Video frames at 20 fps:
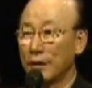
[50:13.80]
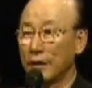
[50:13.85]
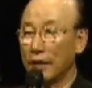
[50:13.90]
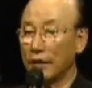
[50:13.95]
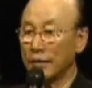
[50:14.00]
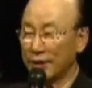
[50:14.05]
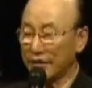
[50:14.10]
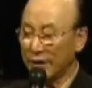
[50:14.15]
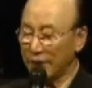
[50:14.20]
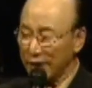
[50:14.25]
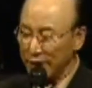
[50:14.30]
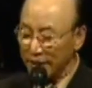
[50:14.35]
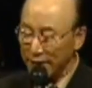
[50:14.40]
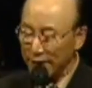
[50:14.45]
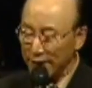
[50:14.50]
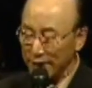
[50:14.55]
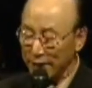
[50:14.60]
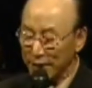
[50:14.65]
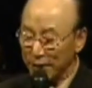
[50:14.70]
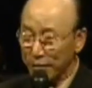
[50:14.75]
As
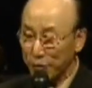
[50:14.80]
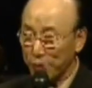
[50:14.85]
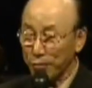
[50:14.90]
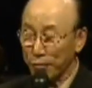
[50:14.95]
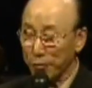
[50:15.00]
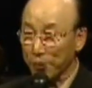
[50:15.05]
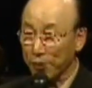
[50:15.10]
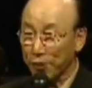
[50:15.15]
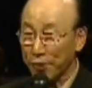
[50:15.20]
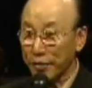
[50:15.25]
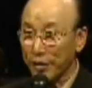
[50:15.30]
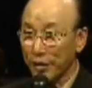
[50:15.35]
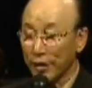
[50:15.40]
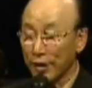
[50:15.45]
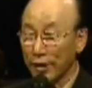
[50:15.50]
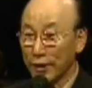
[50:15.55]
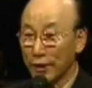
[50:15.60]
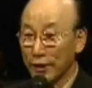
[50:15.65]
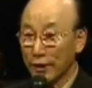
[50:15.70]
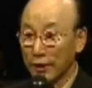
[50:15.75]
this is truth,
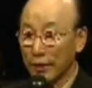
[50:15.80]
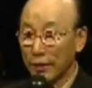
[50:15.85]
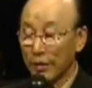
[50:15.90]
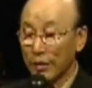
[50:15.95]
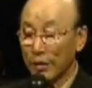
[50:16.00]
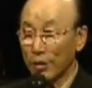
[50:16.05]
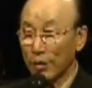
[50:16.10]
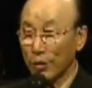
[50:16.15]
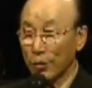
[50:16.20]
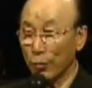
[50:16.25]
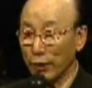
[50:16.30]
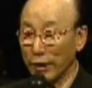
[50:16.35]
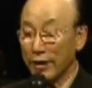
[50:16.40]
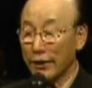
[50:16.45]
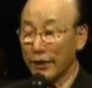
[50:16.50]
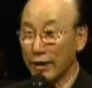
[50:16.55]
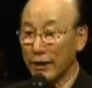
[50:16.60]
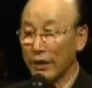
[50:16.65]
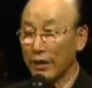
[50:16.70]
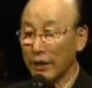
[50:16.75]

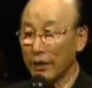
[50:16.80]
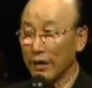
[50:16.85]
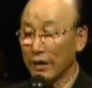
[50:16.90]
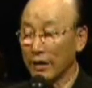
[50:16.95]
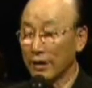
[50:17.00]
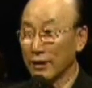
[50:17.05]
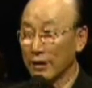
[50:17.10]
whether